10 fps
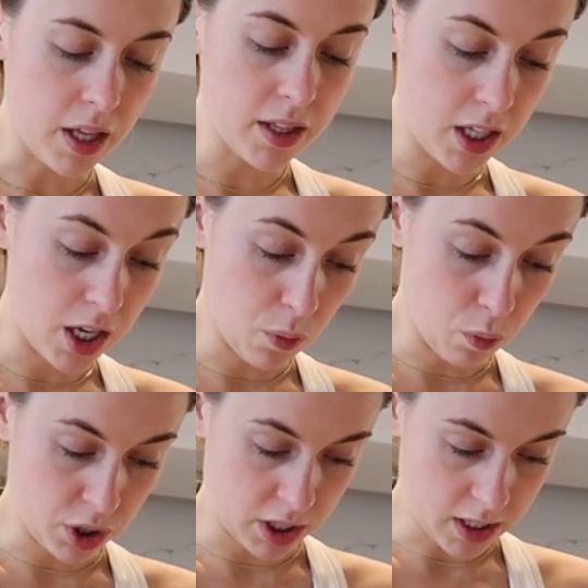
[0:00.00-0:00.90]
the
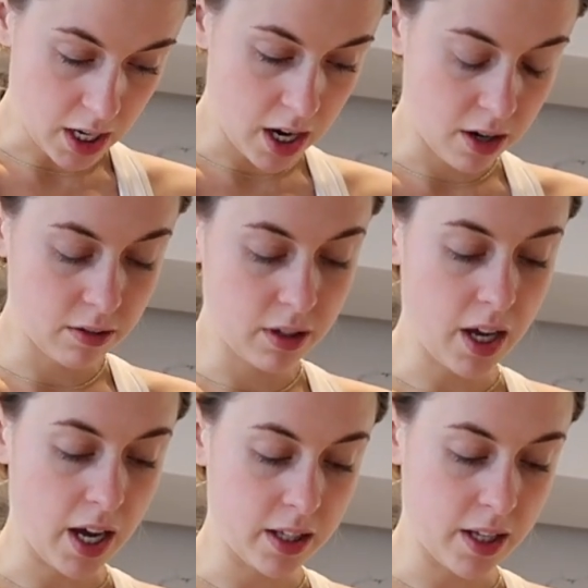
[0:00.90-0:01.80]
wood down,
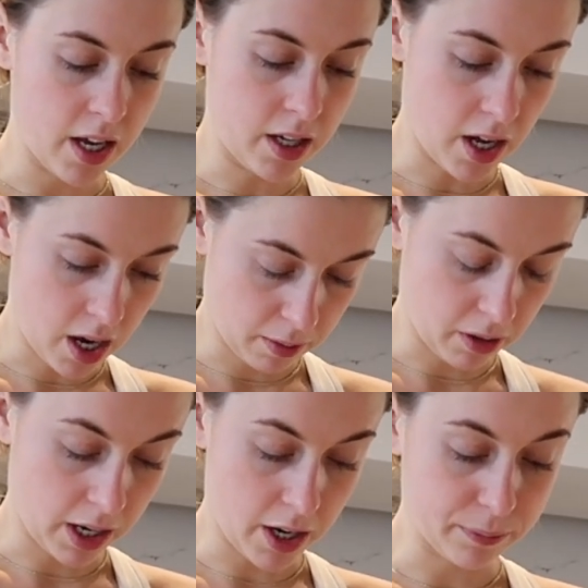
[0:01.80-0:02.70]
and then I'm
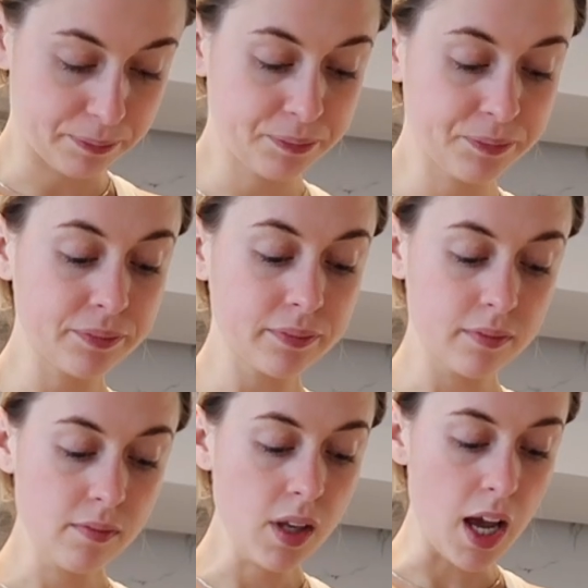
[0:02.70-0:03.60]
going out,
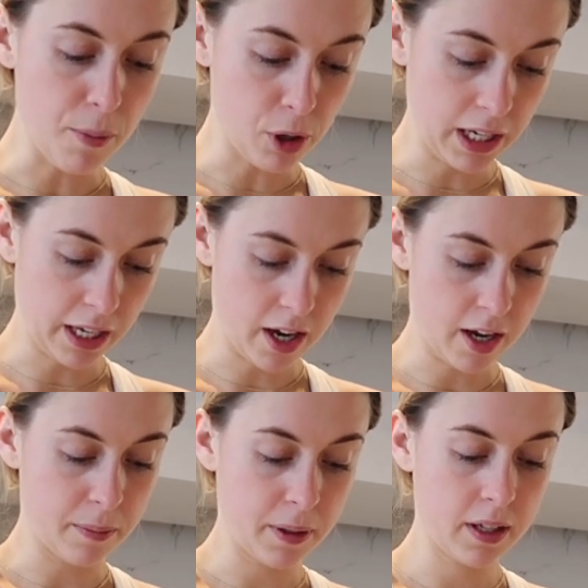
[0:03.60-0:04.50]
I'm oiling it
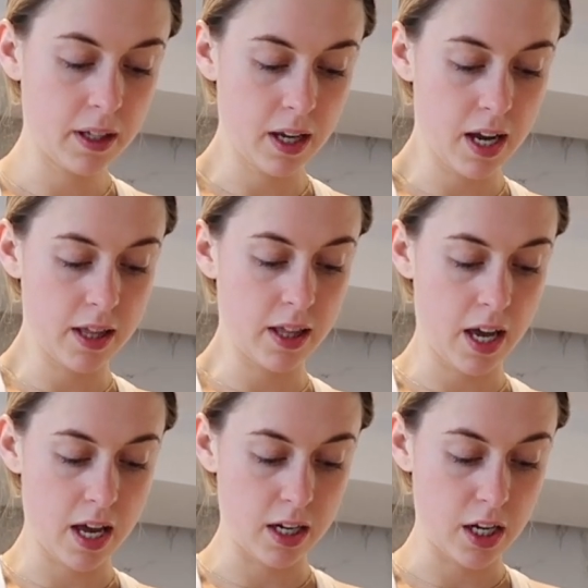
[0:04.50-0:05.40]
up, and
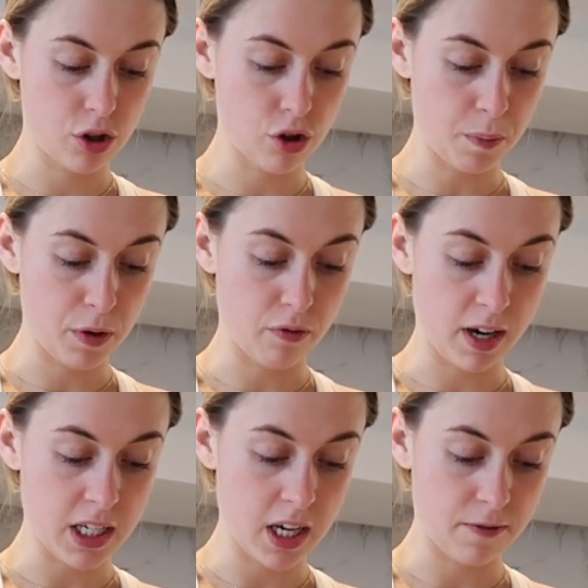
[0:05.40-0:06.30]
then it should be
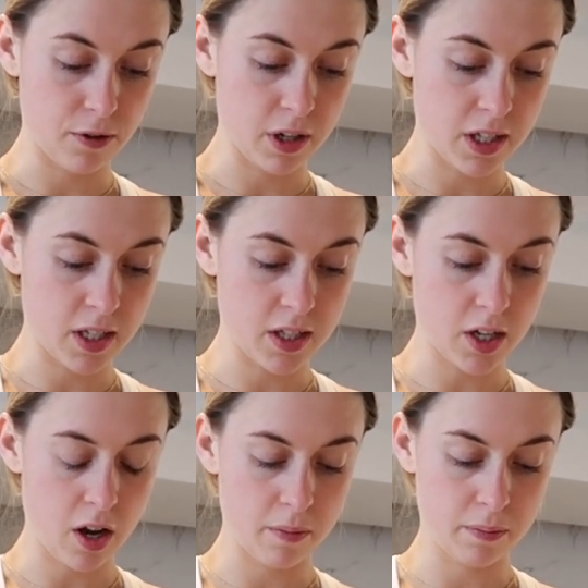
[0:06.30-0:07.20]
ready for us to
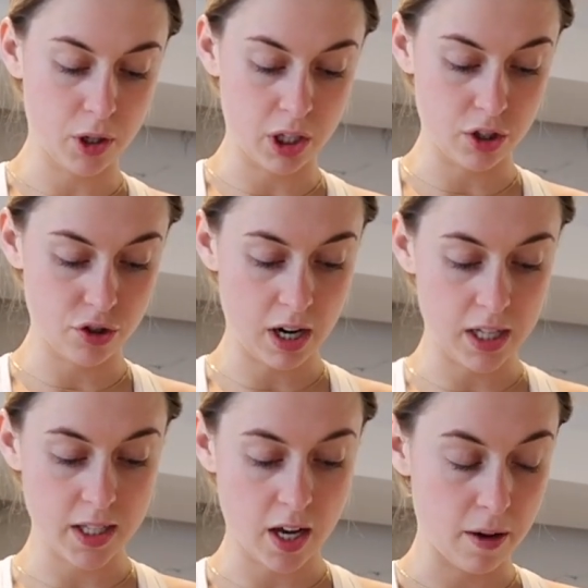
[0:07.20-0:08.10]
start putting the
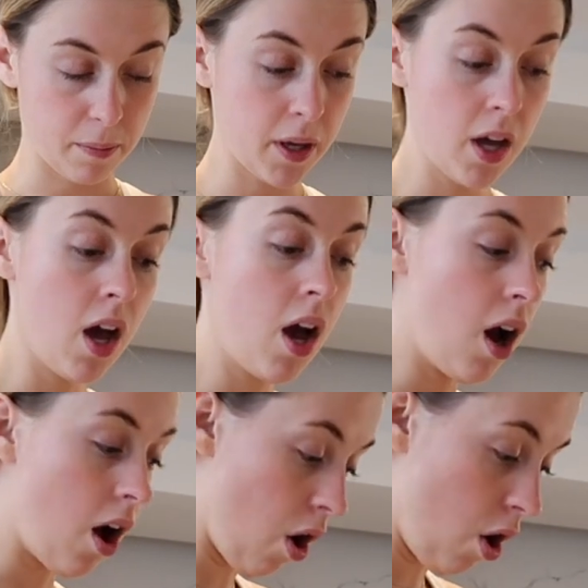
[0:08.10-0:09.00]
trellis up
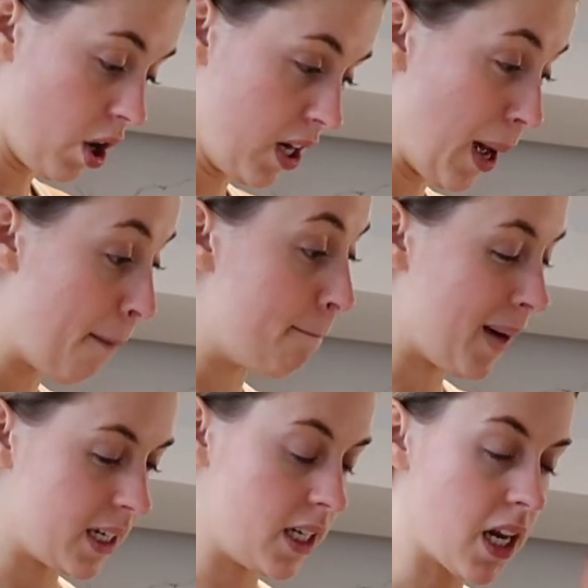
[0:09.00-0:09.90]
on
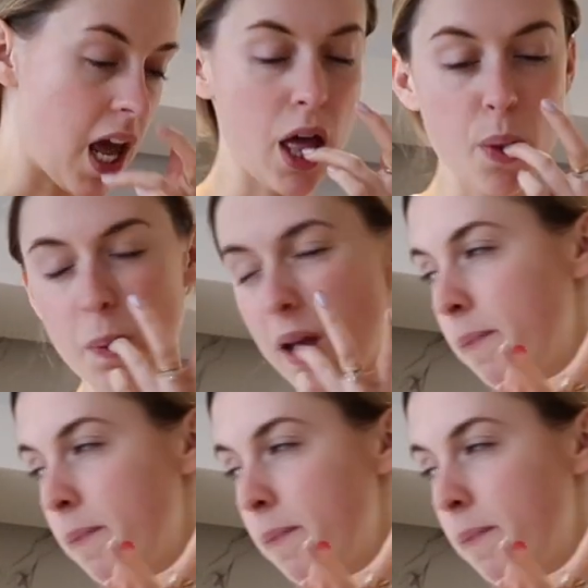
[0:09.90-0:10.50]
Monday, I